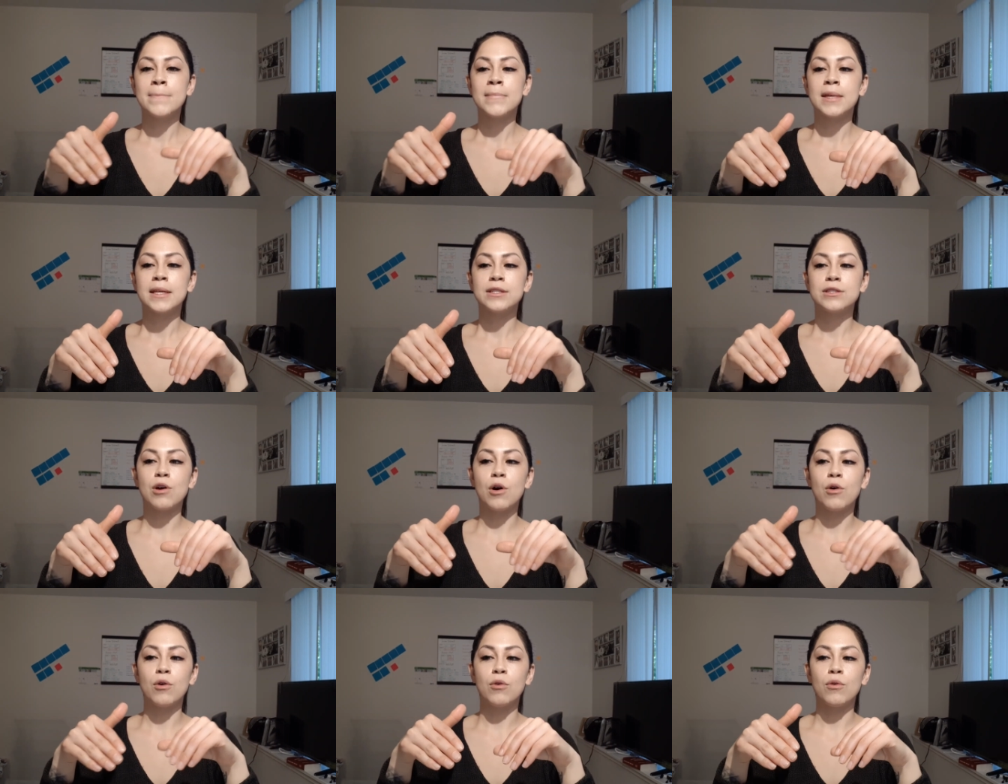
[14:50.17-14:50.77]

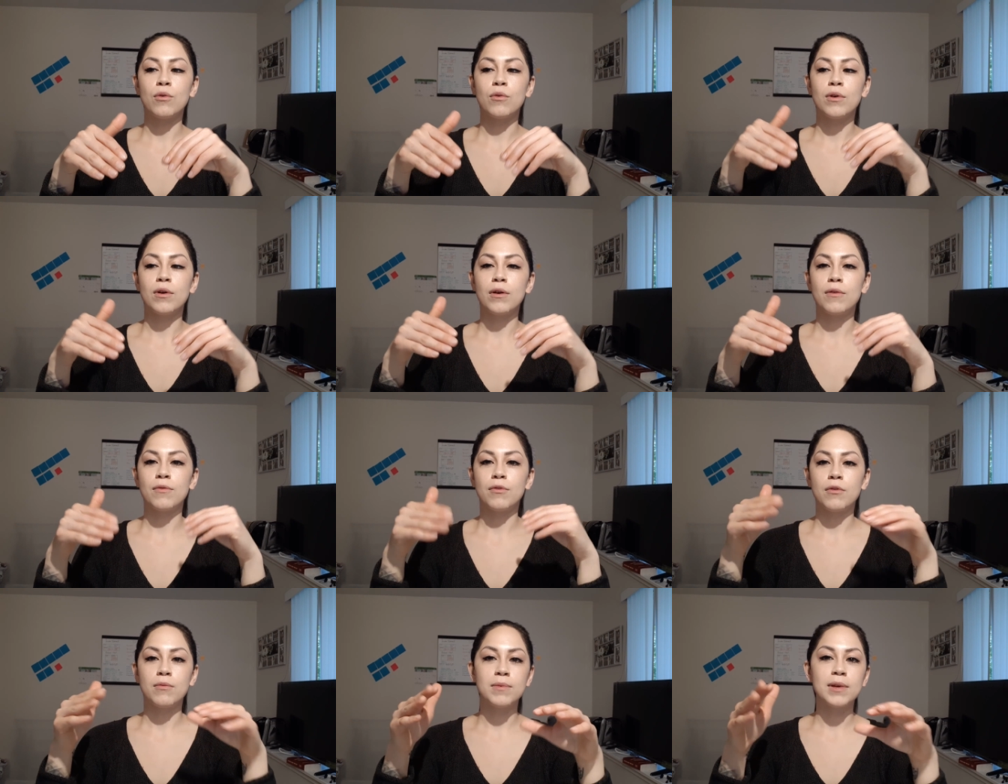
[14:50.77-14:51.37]
So
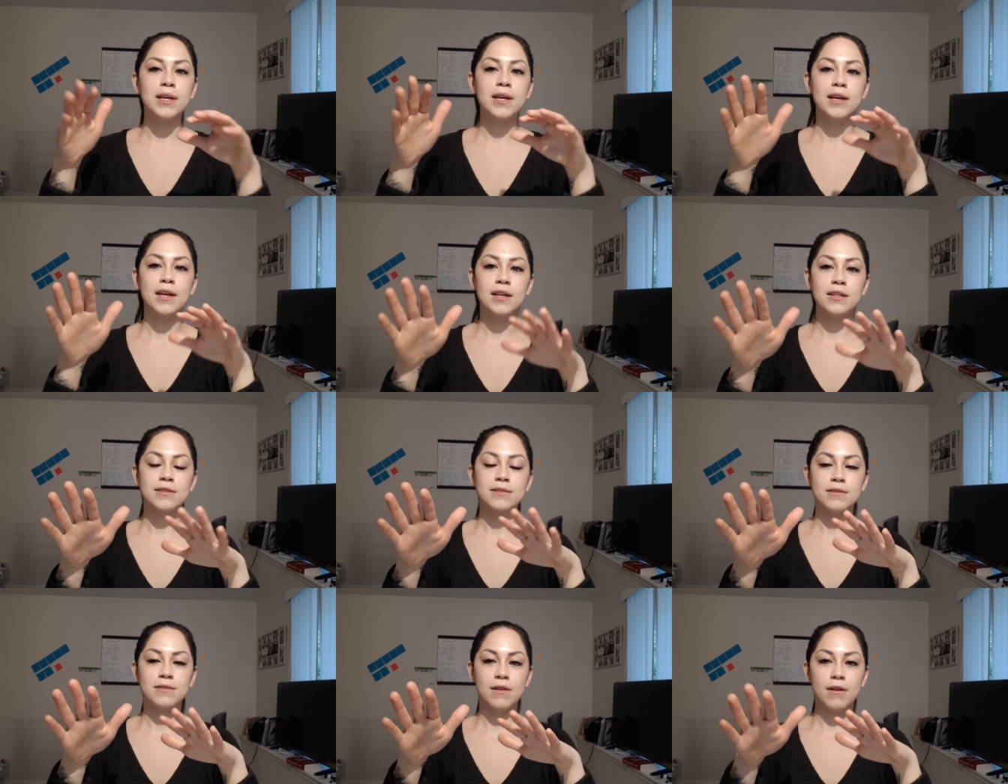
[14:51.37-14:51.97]
for me,
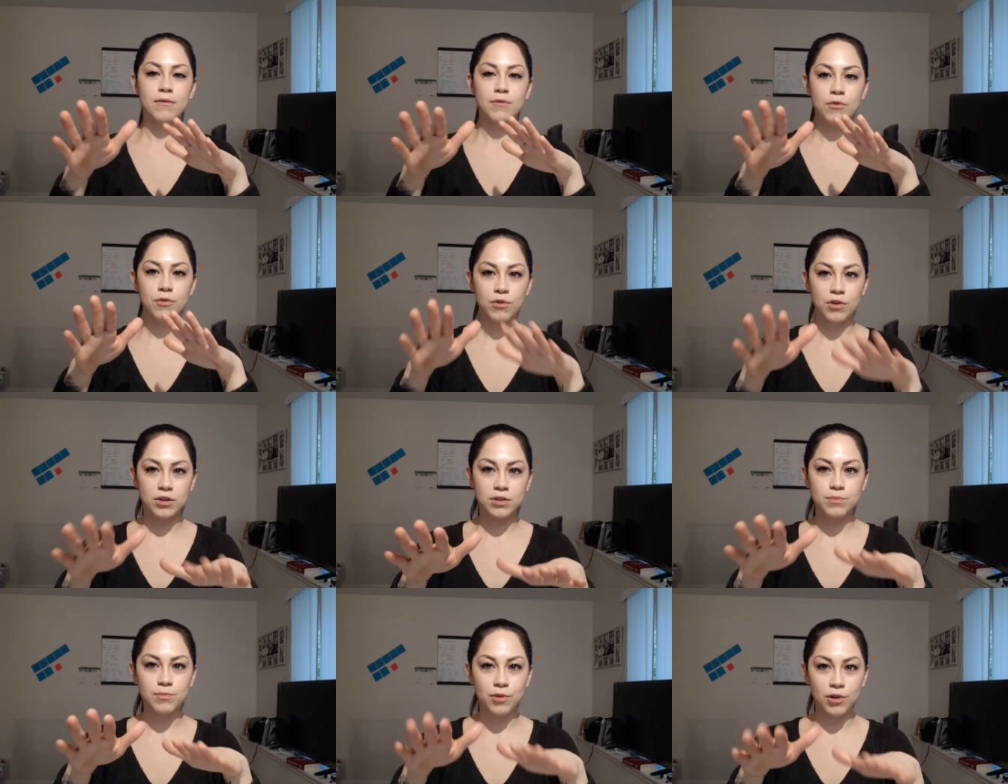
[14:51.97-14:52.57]
it's of
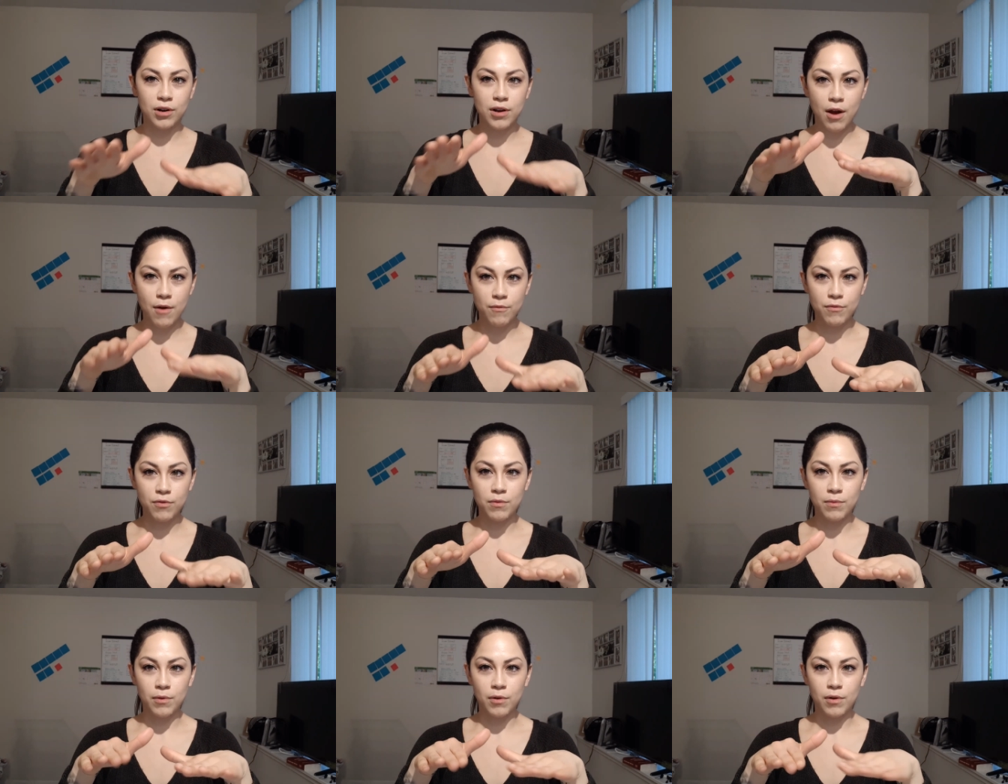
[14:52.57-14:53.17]
course more
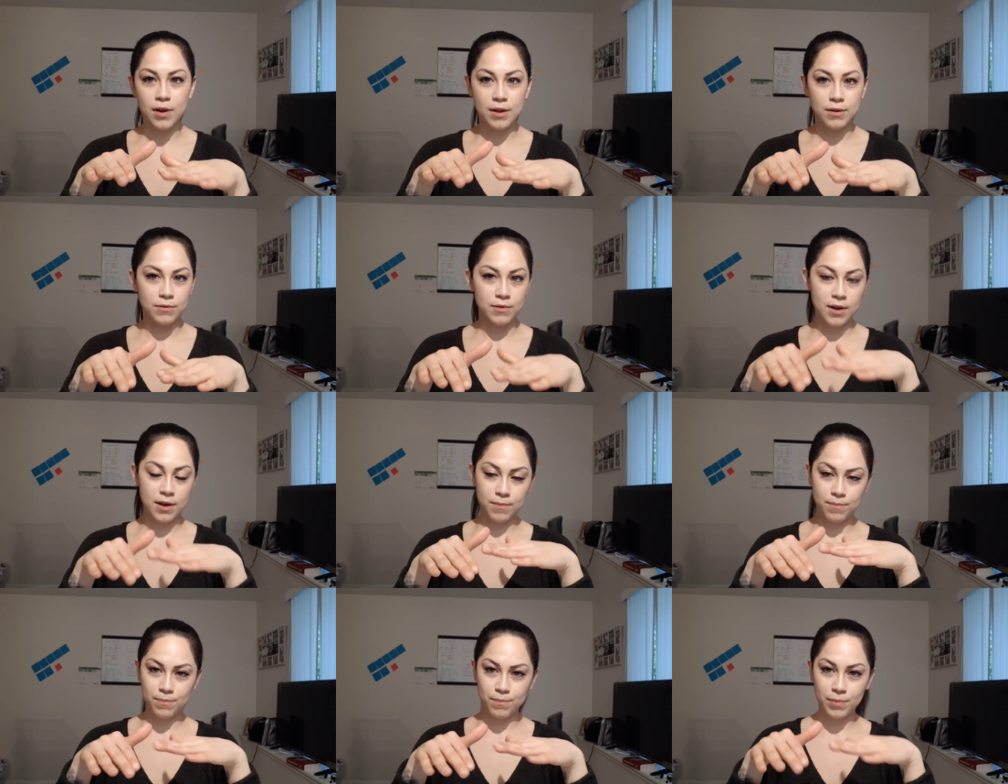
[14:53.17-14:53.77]
comfortable, and
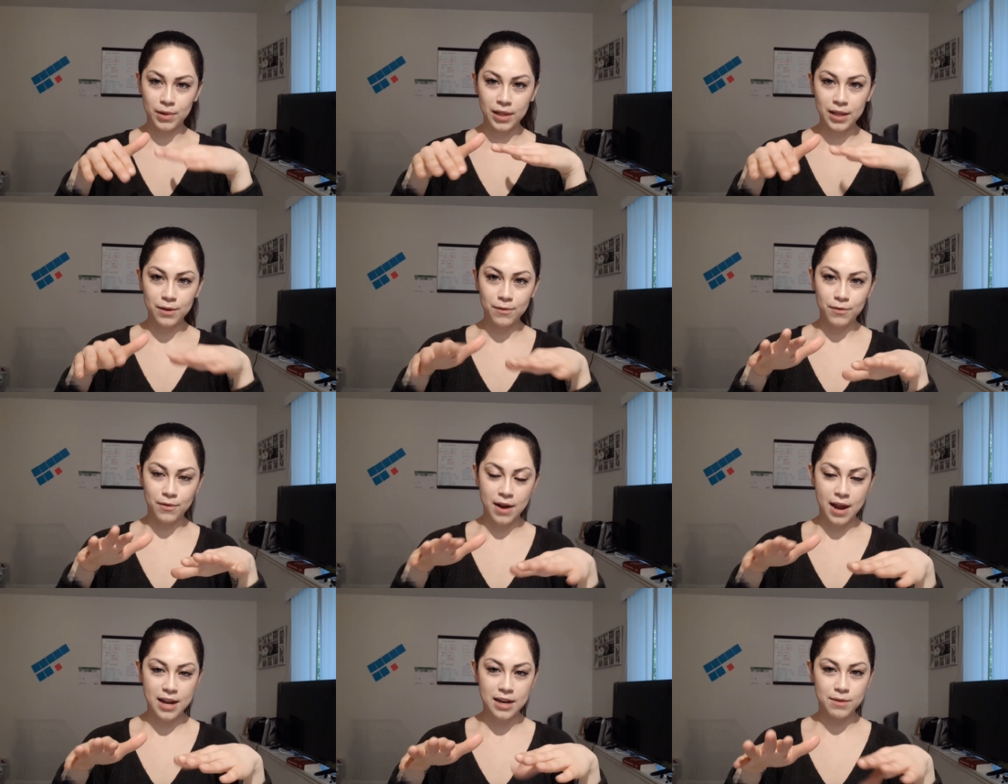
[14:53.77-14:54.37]
I believe
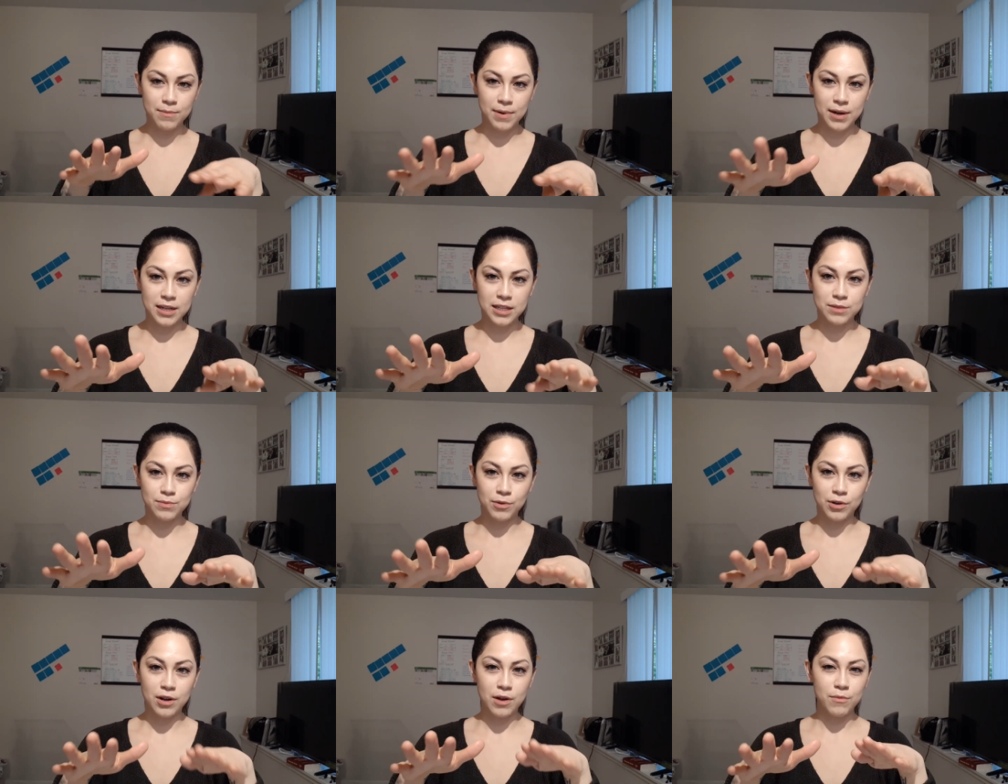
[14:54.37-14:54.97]
for anybody
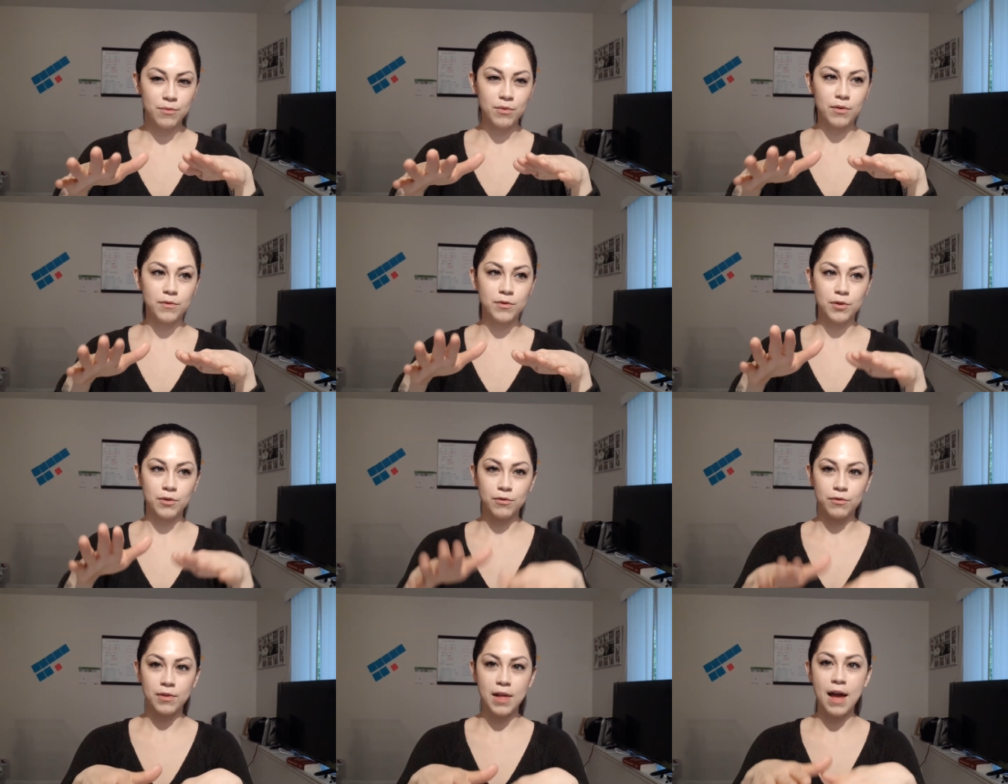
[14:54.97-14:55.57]
it's more comfortable if
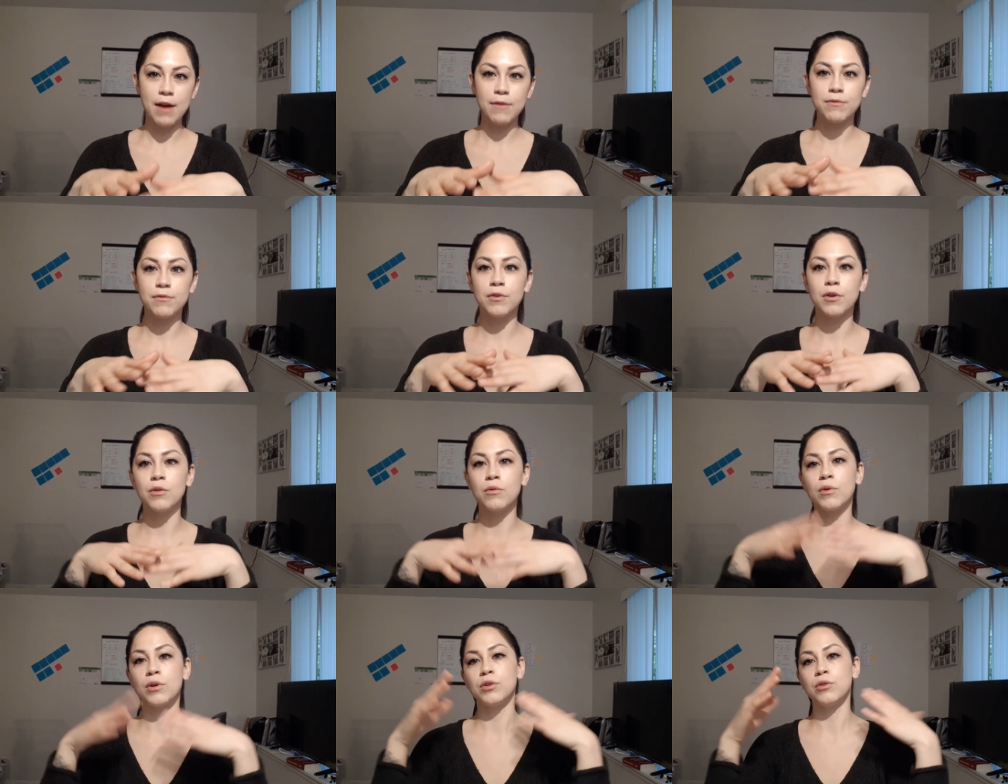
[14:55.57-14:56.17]
you're flat
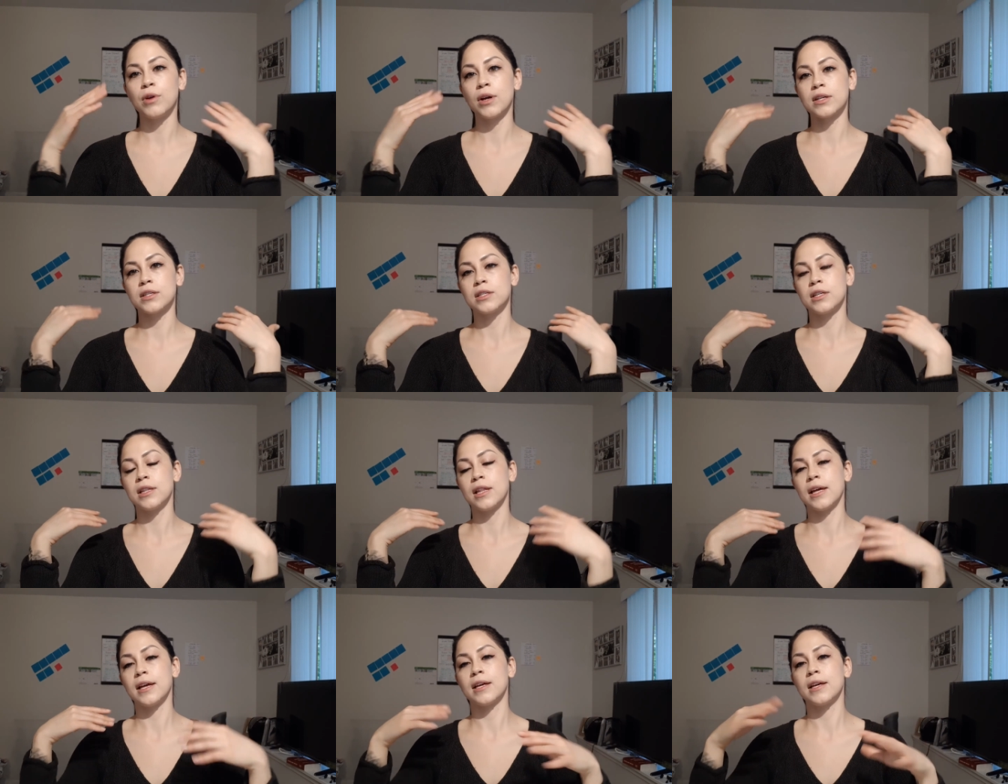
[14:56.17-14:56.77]
foot when you're
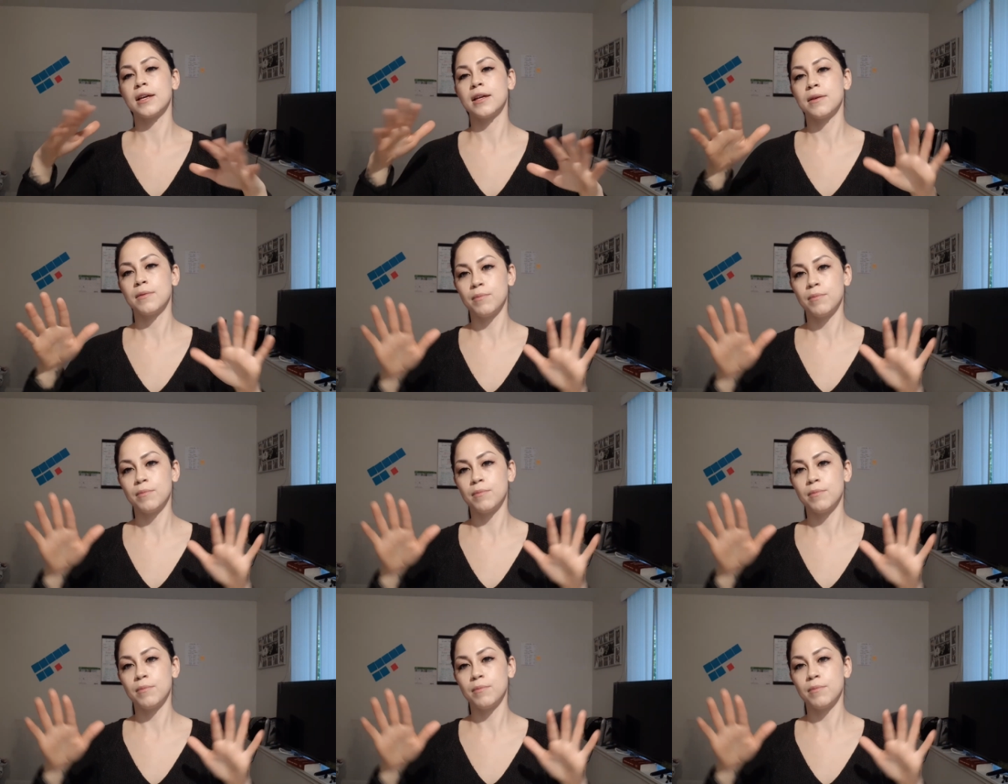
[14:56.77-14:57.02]
actually like